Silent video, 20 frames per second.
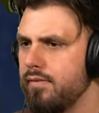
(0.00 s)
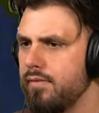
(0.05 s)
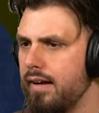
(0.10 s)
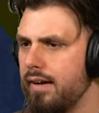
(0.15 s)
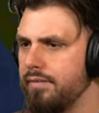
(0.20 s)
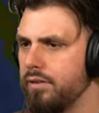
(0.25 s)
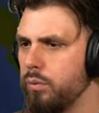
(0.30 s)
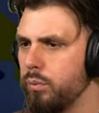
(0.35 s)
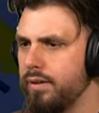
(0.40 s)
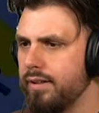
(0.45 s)

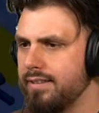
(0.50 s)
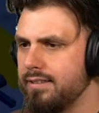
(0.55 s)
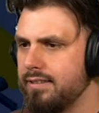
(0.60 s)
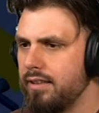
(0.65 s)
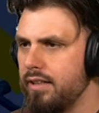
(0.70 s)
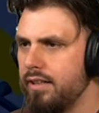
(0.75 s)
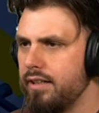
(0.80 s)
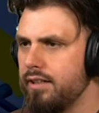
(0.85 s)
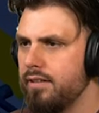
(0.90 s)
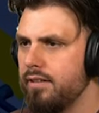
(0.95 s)
I'm the weed
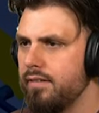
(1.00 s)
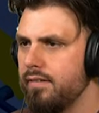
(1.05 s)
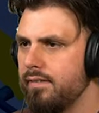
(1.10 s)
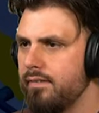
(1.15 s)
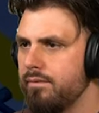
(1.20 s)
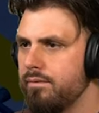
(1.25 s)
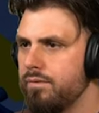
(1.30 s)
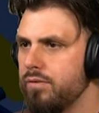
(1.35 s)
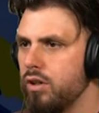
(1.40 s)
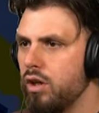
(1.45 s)
slayer.
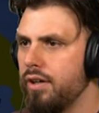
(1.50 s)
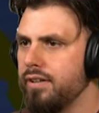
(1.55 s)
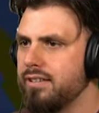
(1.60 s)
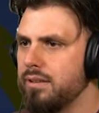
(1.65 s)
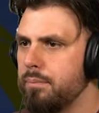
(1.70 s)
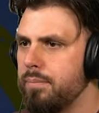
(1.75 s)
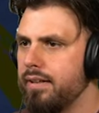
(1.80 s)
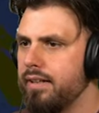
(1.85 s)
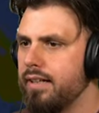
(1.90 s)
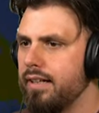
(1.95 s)
Oh, there's a
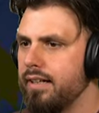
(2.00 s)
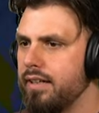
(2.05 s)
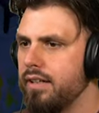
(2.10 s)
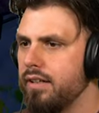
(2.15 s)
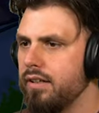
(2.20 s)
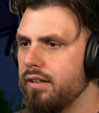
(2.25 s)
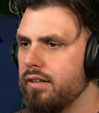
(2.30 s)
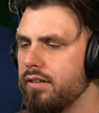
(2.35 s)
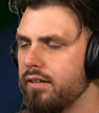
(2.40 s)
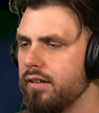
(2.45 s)
big guy
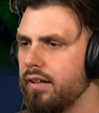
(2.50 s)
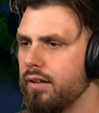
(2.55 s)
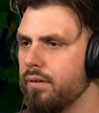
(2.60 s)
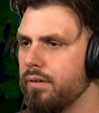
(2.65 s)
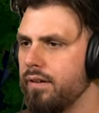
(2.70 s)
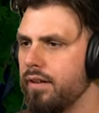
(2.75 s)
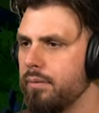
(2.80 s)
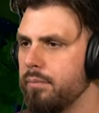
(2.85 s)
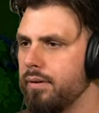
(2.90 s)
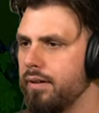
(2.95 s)
here. Okay,
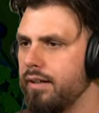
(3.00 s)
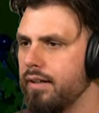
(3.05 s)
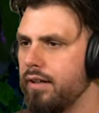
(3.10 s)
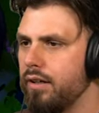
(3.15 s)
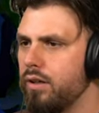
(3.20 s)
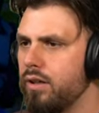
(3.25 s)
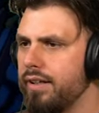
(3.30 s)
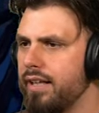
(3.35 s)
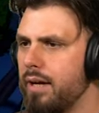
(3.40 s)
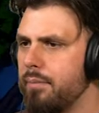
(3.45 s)
hold on, big guy.
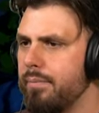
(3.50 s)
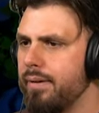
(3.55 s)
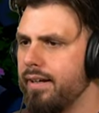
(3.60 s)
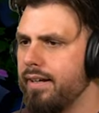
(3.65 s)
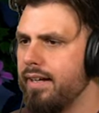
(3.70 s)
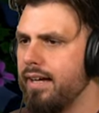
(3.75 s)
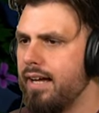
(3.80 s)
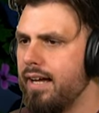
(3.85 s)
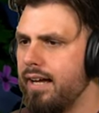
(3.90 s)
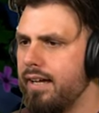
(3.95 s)
Hold on, big
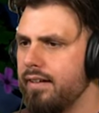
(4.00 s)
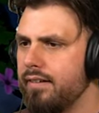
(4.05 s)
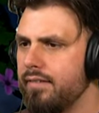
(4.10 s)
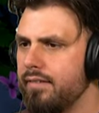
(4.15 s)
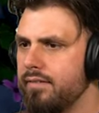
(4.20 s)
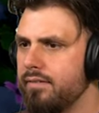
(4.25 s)
guy.